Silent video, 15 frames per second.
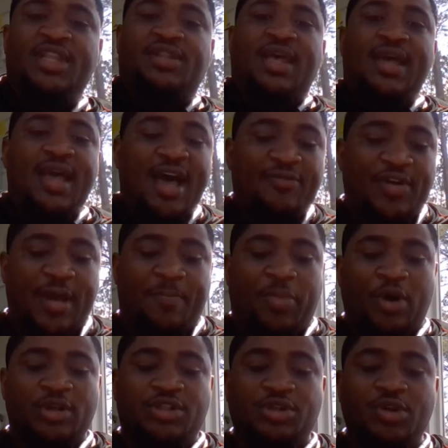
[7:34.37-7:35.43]
They have a
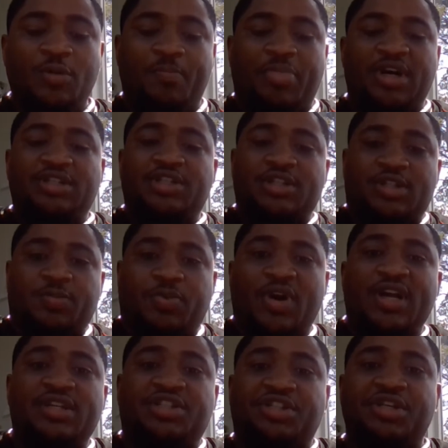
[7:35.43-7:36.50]
personal budget
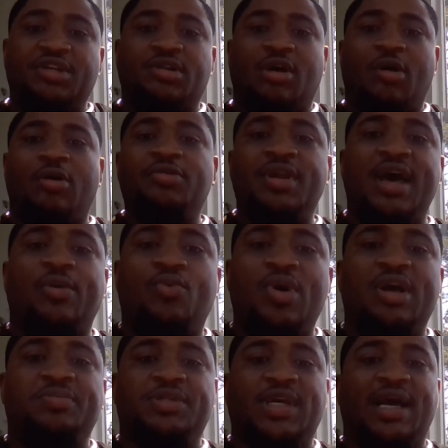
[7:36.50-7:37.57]
spreadsheet on that
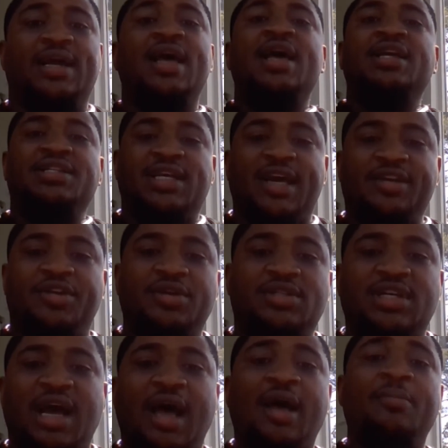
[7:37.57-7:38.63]
website. Take your
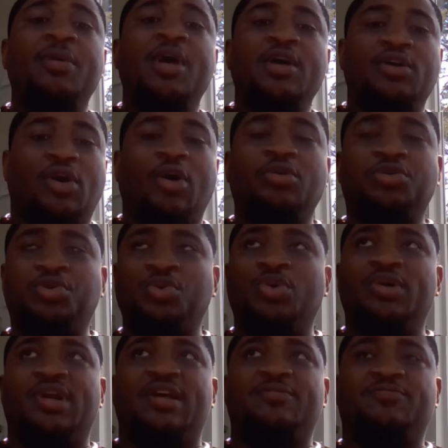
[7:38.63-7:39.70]
time, go
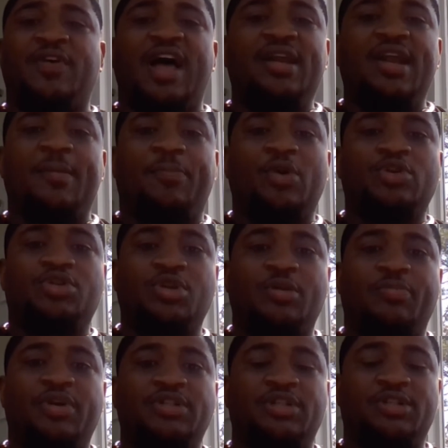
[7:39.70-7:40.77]
through it, and find that
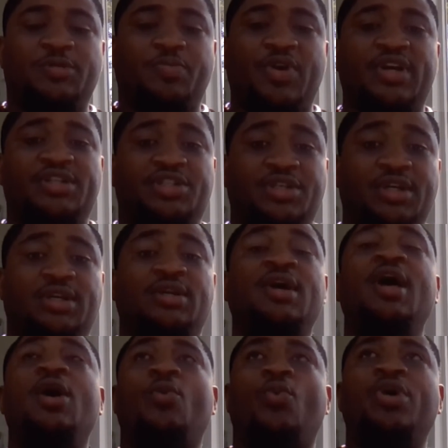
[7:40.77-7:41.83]
personal budget spreadsheet.
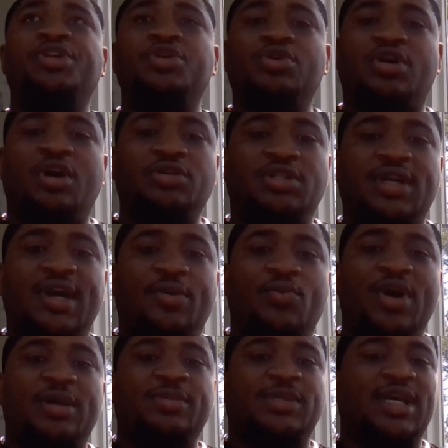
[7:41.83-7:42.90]
When you go to that
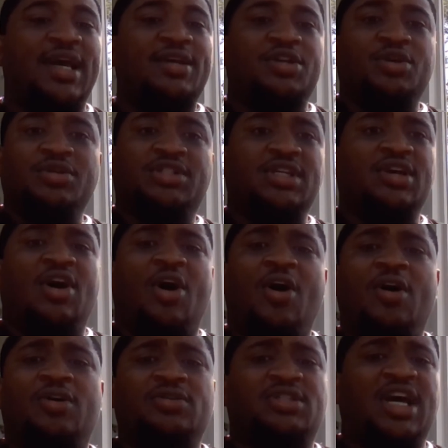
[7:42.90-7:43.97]
website, you'll see
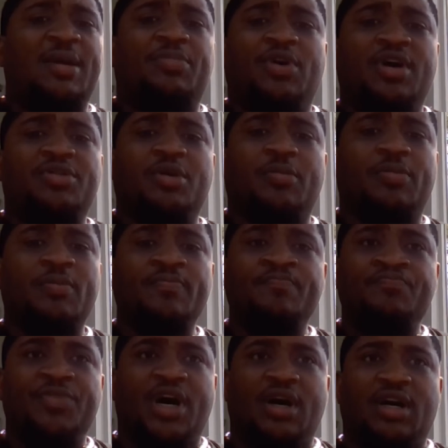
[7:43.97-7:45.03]
all type of other
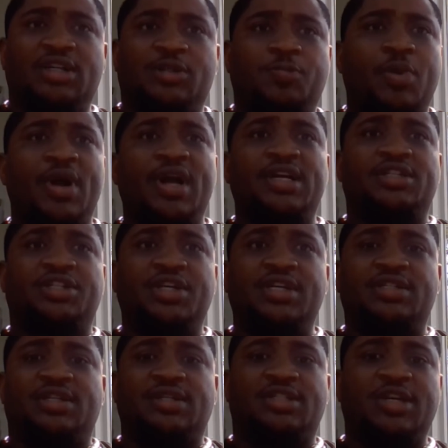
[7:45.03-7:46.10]

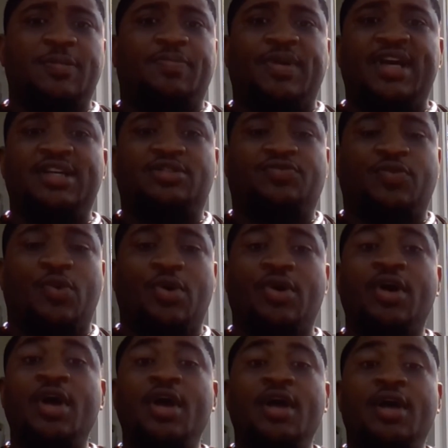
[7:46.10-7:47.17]
spreadsheets and templates
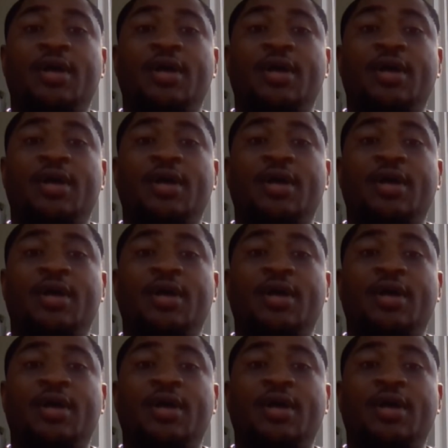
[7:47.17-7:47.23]
for